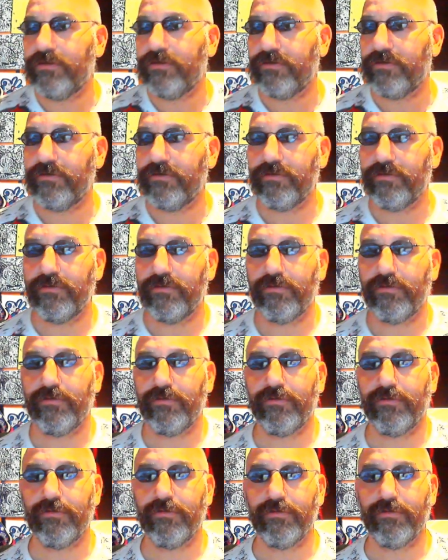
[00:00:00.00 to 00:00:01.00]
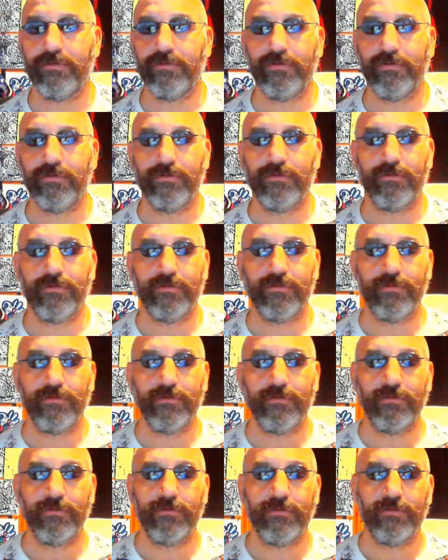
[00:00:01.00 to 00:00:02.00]

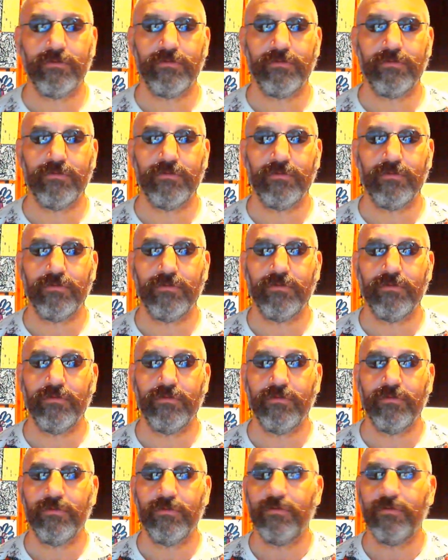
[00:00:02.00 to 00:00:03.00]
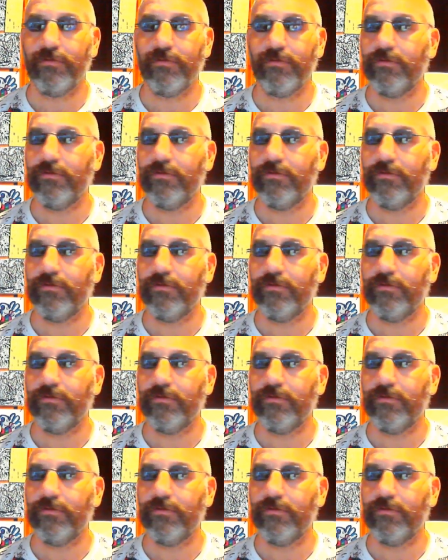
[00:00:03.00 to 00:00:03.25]
[no speech]